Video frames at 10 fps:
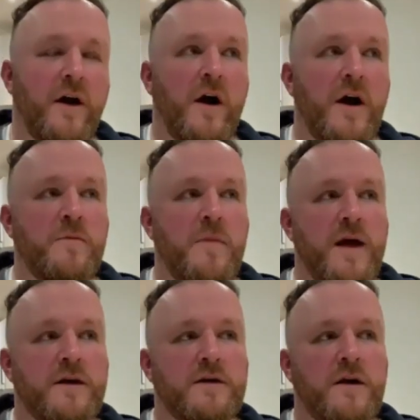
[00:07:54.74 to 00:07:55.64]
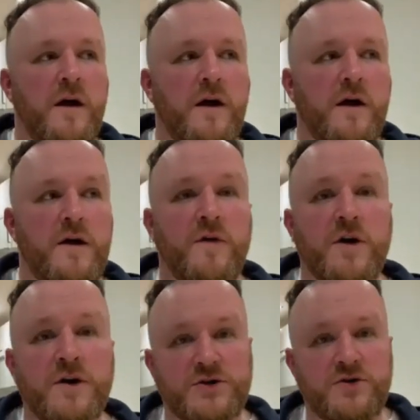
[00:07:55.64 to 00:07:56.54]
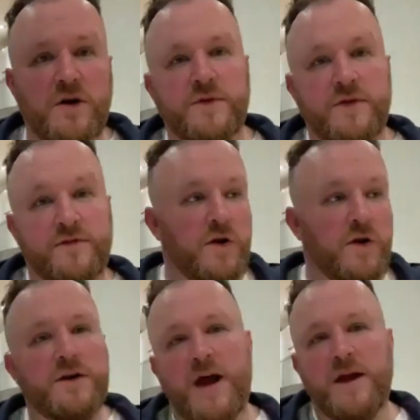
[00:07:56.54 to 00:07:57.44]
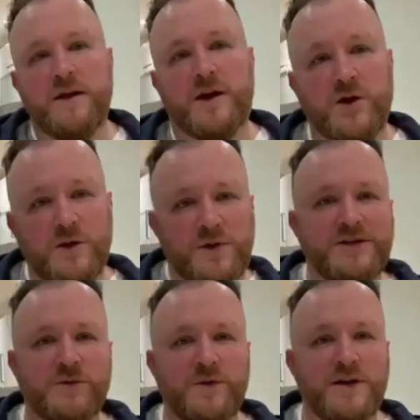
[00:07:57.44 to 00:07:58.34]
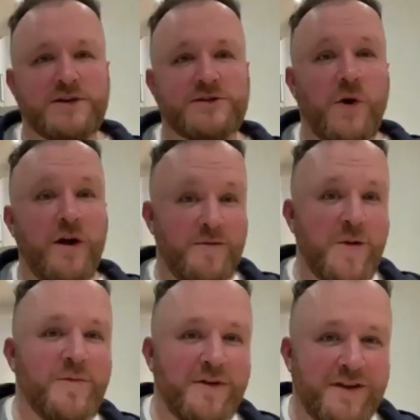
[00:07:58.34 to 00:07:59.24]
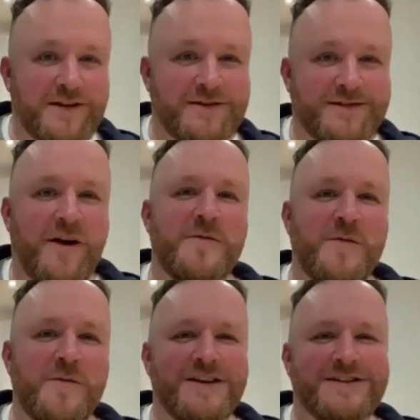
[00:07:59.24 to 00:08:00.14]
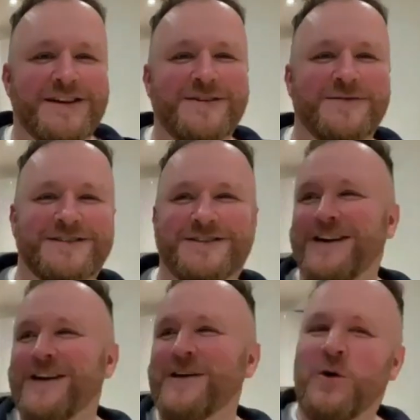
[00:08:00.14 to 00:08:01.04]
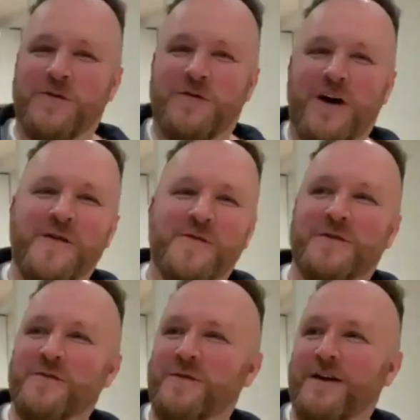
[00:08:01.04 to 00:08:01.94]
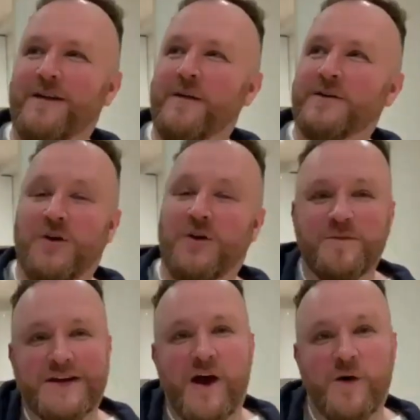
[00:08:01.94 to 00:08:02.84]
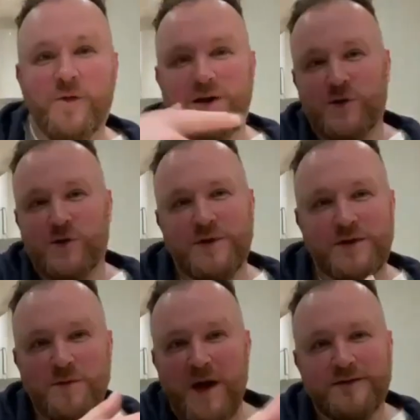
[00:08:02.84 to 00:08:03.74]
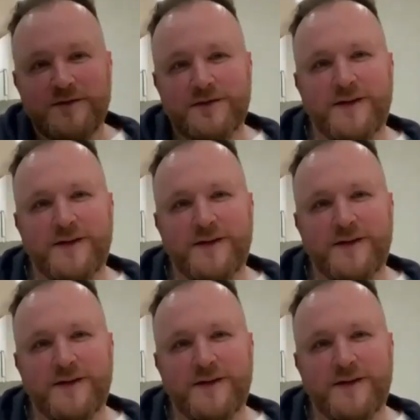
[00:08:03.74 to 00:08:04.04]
I met Ivanka Trump. The following day, and I got a picture with her. So I remember this, and it was not far from Trump Tower where you and me met.